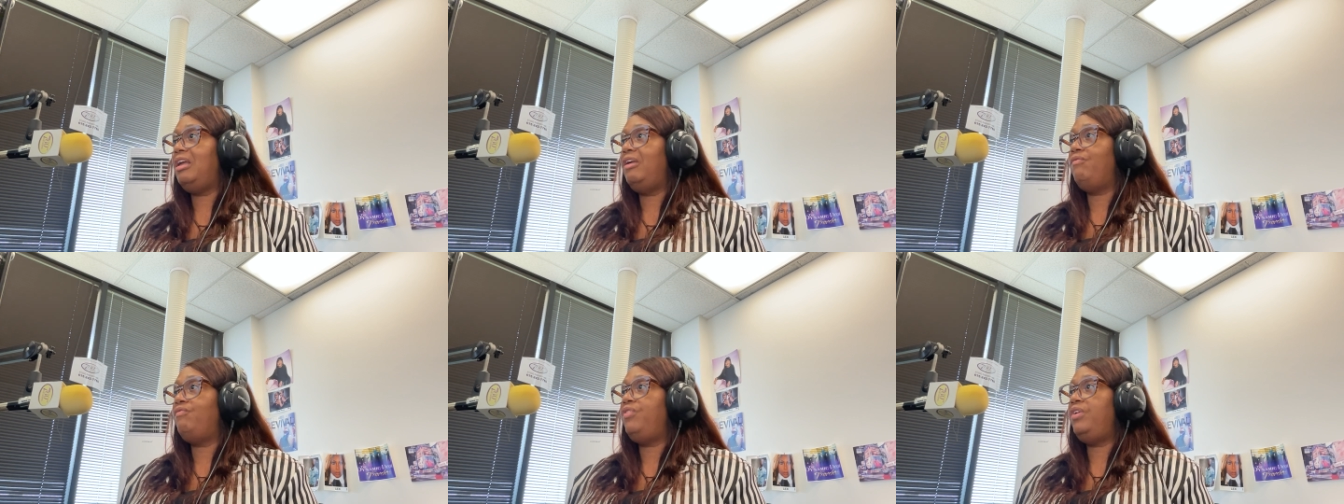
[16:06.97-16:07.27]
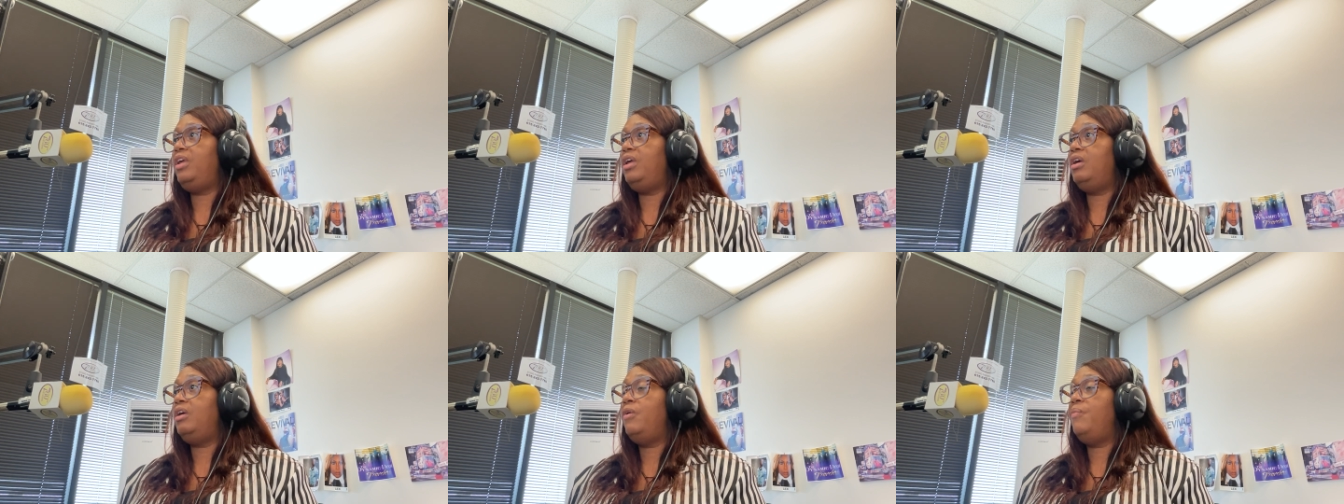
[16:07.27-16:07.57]
and
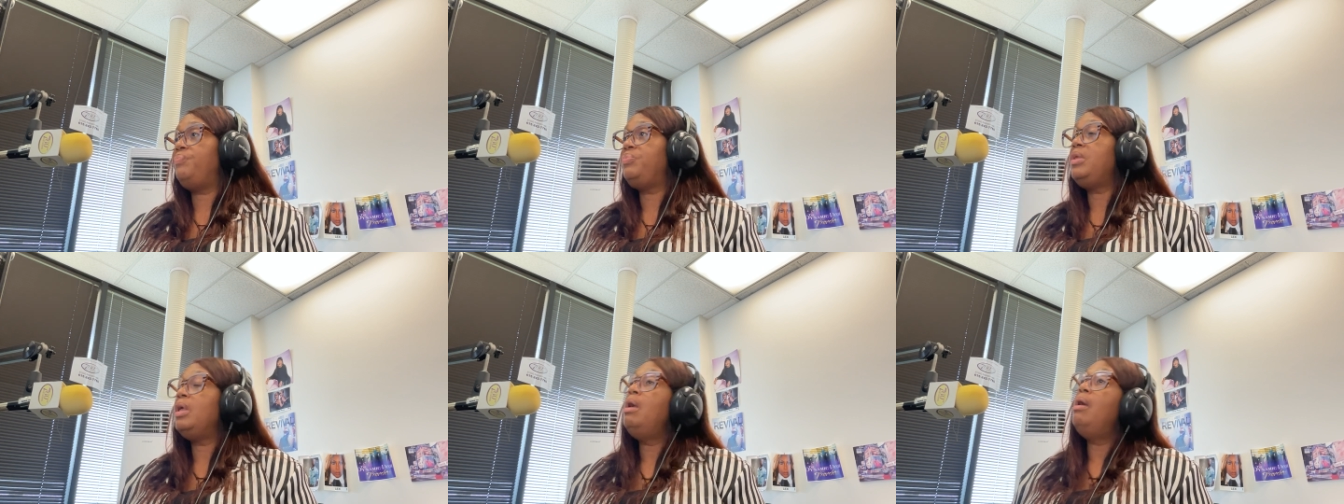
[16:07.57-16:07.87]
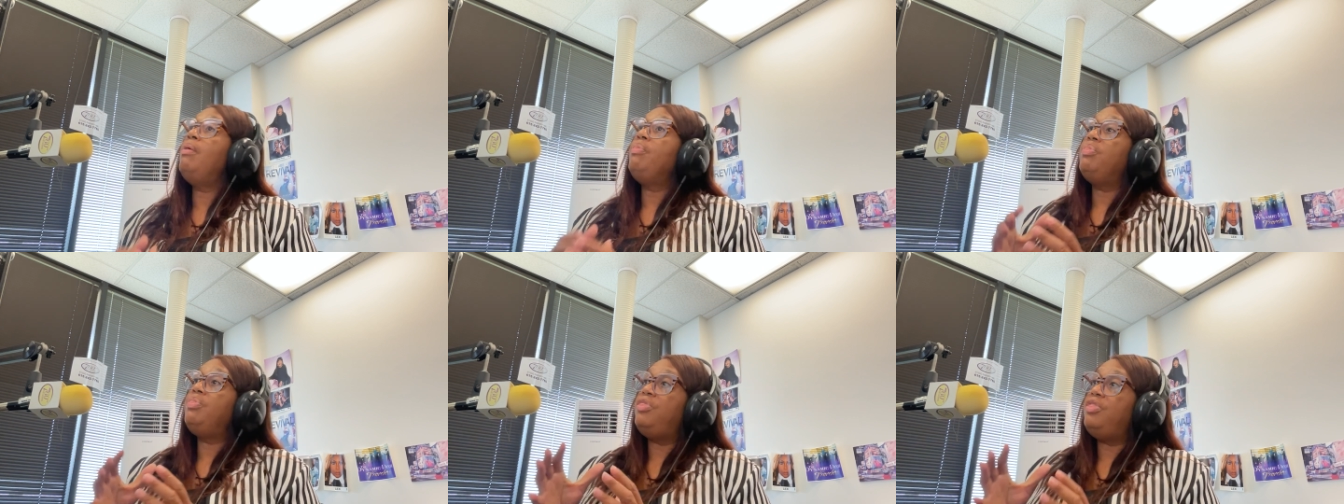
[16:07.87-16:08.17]
feel
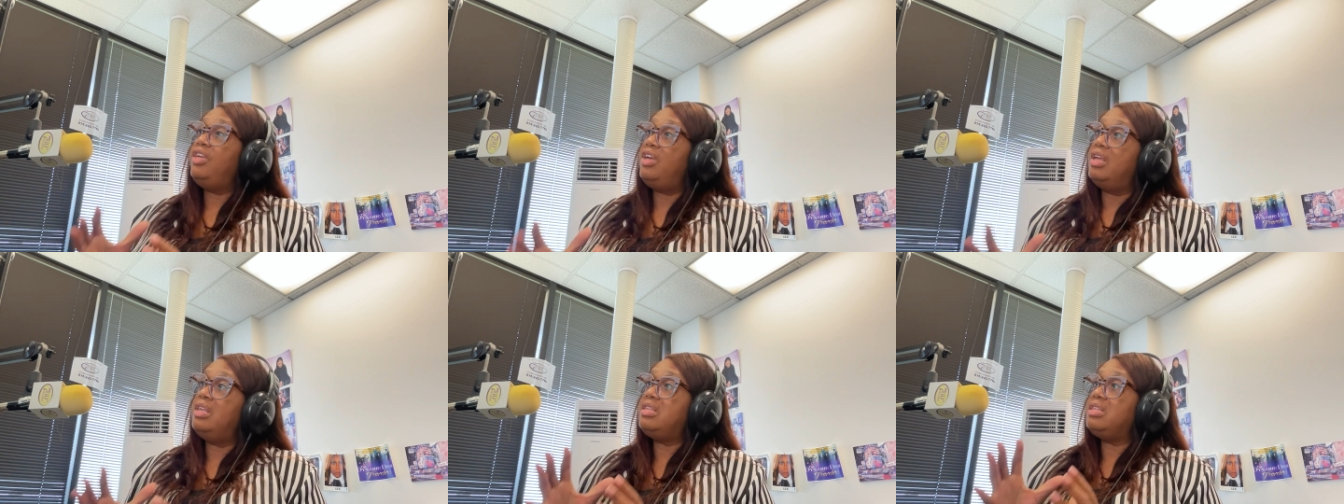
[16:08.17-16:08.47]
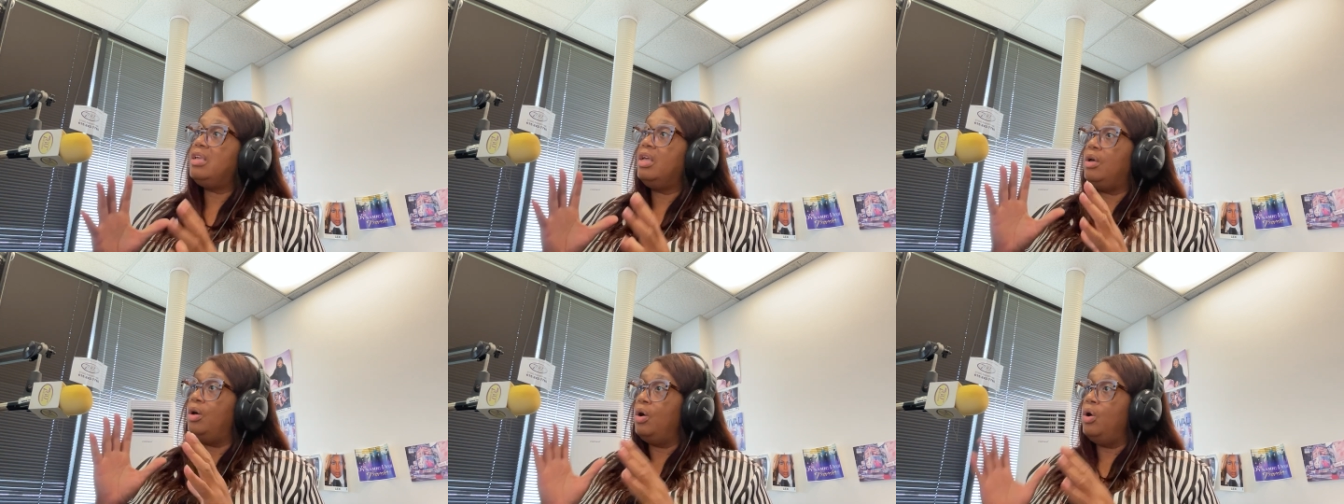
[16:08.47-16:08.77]
this
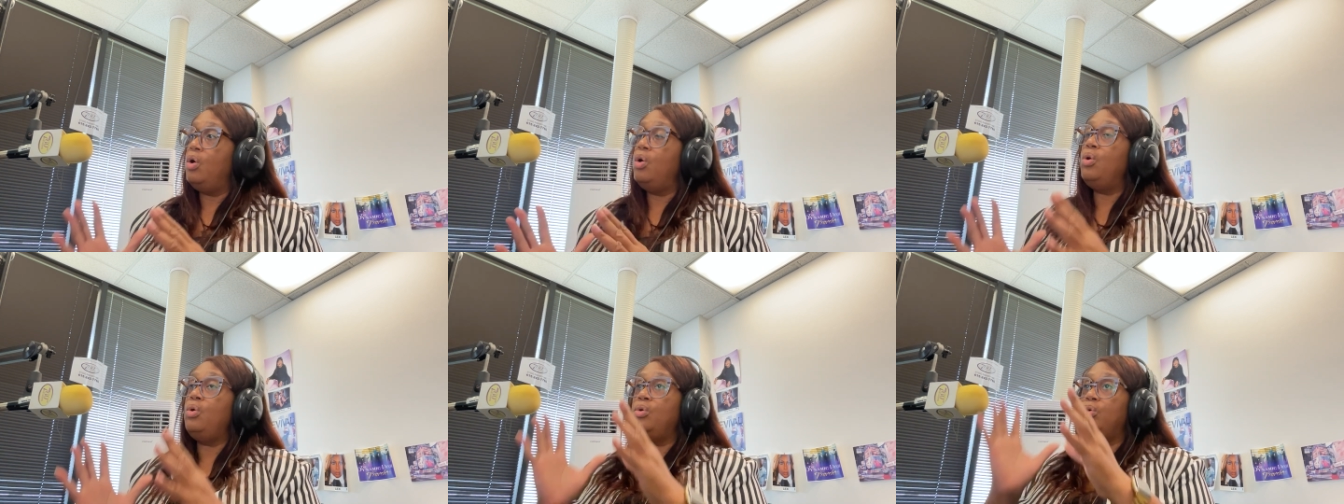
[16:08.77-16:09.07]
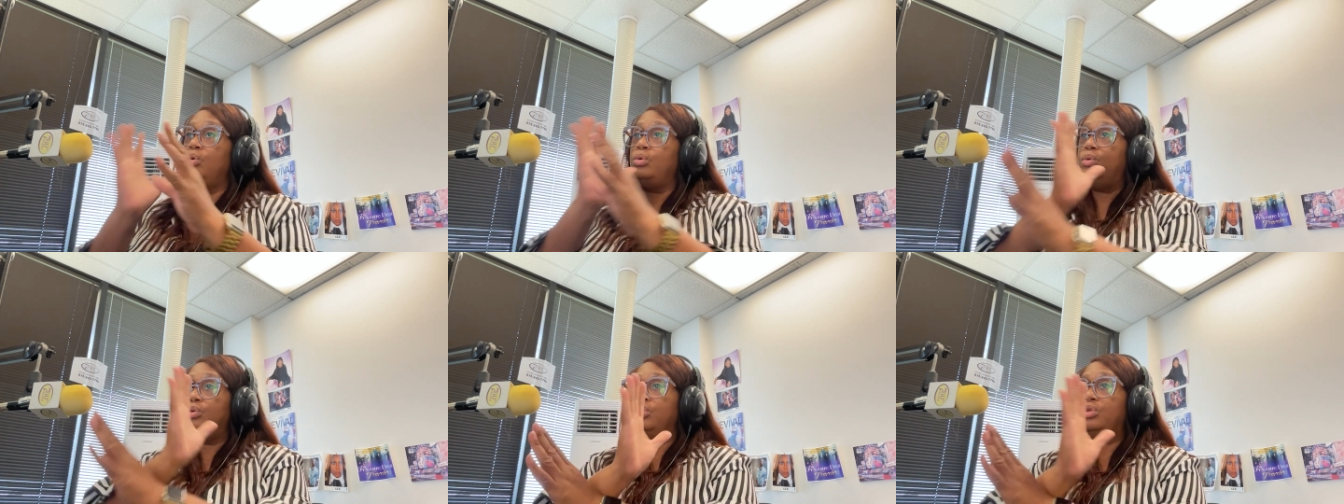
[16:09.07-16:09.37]

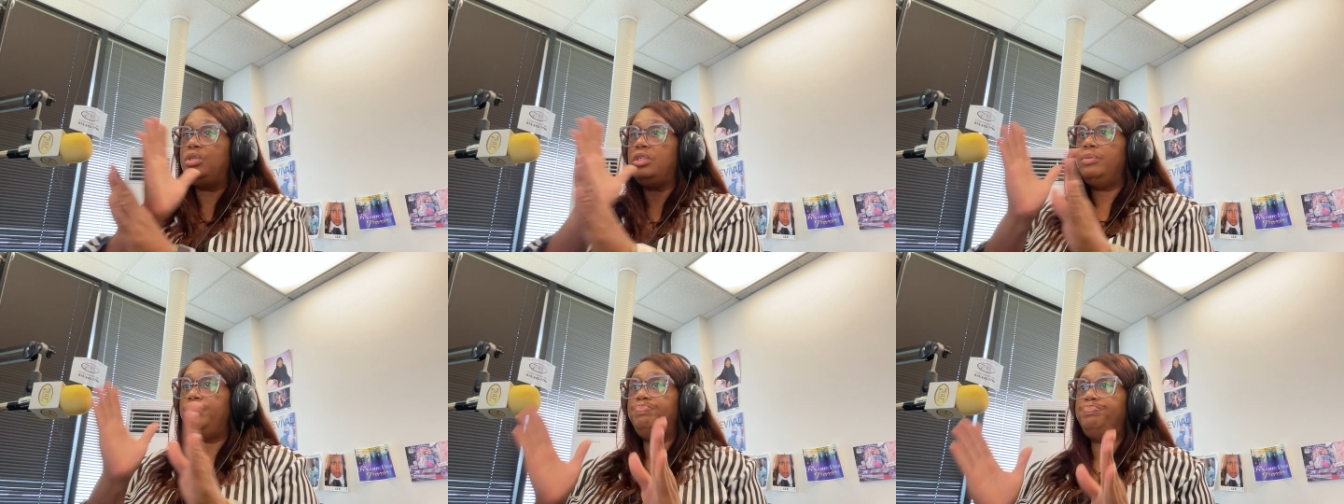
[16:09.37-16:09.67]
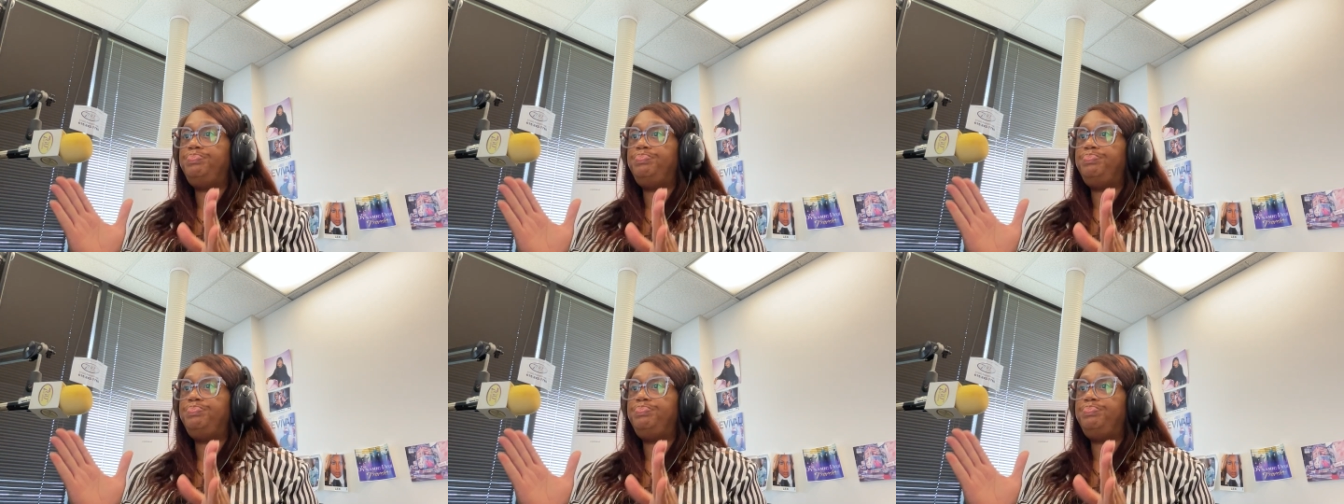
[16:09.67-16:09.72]
goes